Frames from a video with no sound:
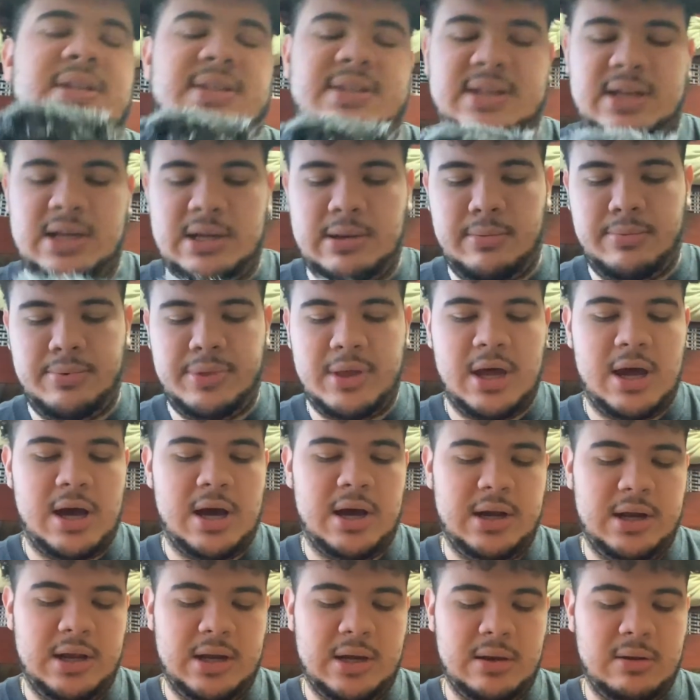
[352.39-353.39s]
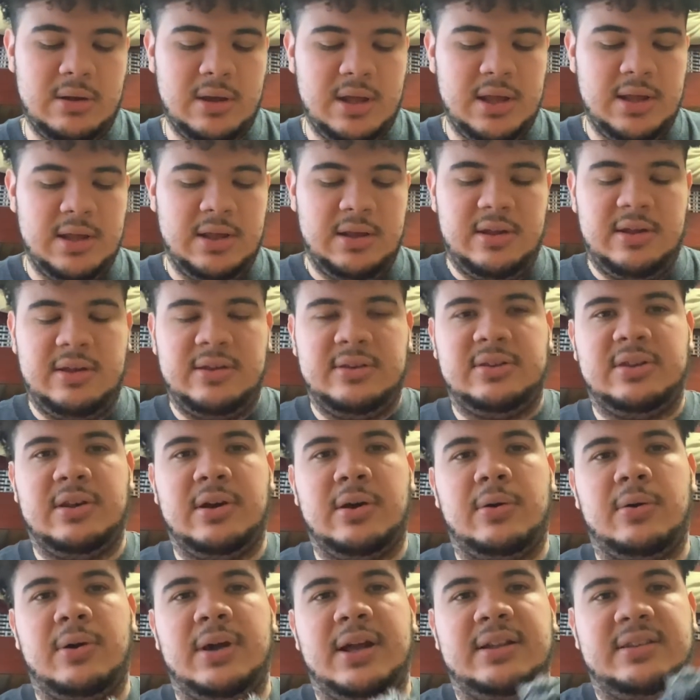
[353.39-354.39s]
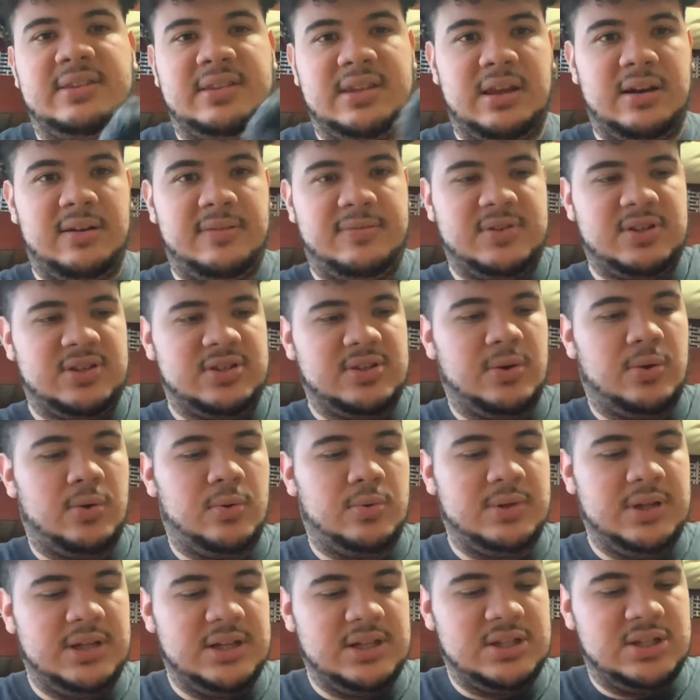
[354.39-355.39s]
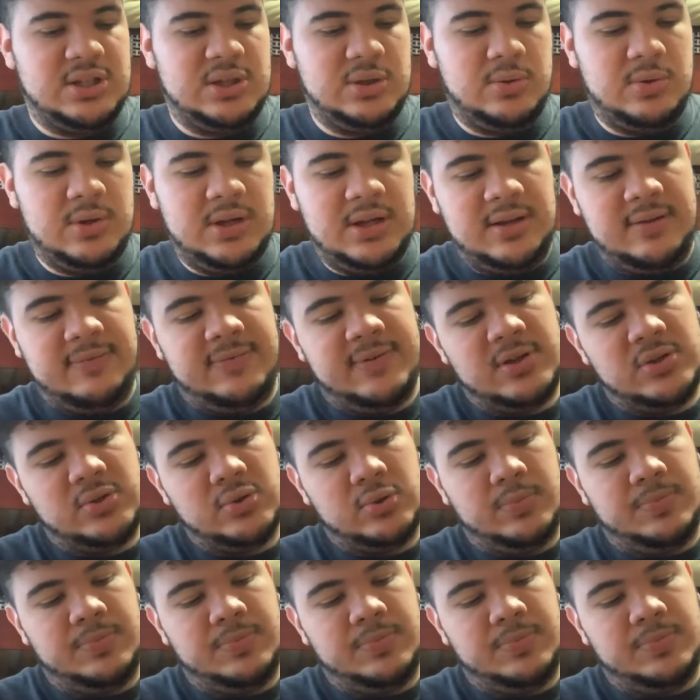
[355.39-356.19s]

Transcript: sync up the audio. So instead of just holding two individual